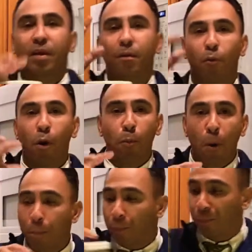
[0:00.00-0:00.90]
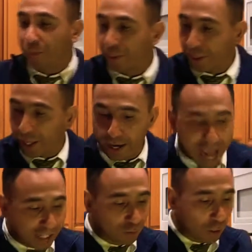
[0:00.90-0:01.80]
Whoop, whoop.
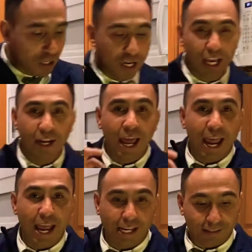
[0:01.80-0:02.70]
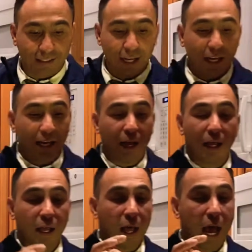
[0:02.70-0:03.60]
Next, what you need is
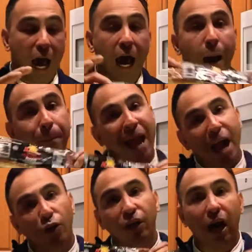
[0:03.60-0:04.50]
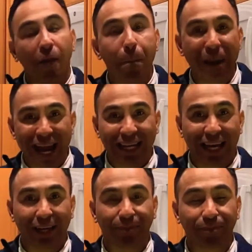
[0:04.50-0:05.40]
a pound of
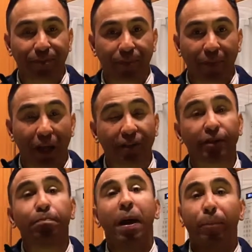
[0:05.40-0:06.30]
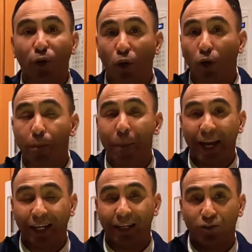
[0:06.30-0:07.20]
bacon. This is peppercorn
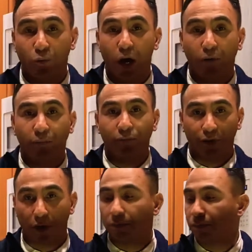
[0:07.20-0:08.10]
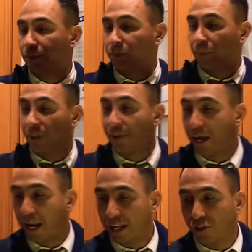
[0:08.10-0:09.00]
bacon as well. So that'll
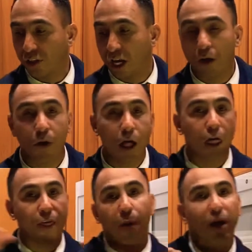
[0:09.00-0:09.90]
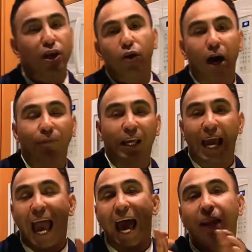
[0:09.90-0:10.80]
let you know. That way you don't have to
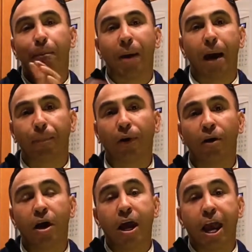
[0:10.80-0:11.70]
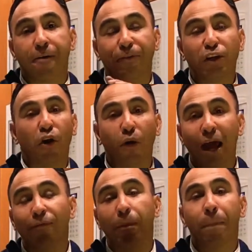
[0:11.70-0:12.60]
add pepper. If you don't have
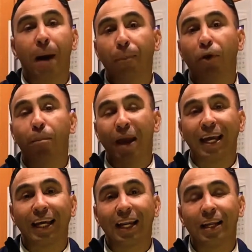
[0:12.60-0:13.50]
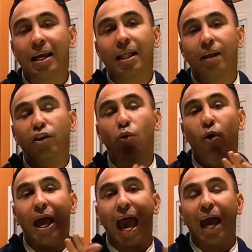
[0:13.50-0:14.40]
the peppered bacon, then you want
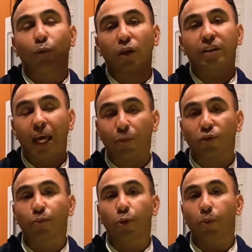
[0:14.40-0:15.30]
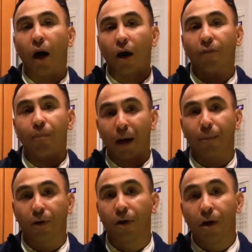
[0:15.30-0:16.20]
to add 1 tablespoon of
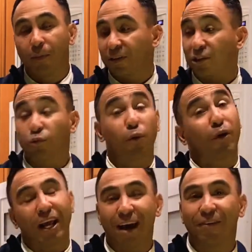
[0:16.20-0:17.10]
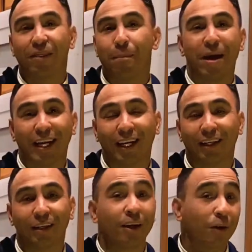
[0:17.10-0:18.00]
pepper. But since we already have it in the bacon,
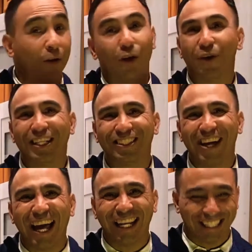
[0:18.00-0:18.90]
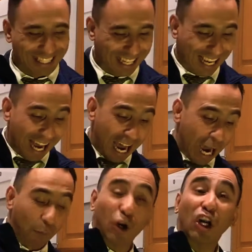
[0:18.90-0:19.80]
no need to add it. We're
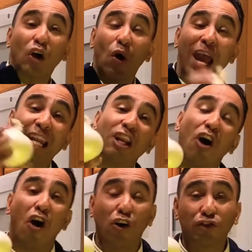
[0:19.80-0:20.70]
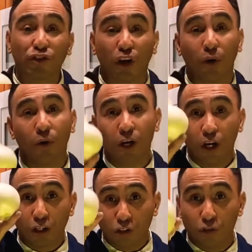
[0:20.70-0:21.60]
going to go ahead and also
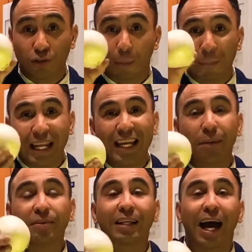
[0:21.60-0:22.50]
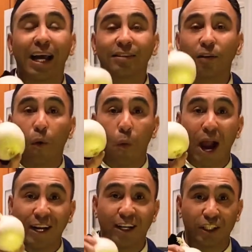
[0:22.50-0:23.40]
use a medium-sized white
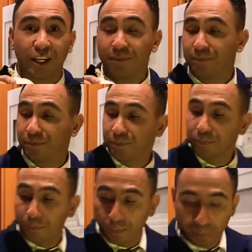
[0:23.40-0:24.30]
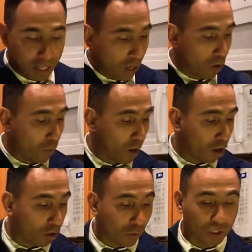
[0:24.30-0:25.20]
onion. We are
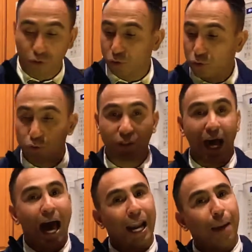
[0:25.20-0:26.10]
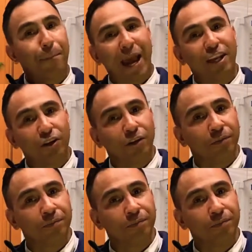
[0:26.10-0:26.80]
going to use a jalapeno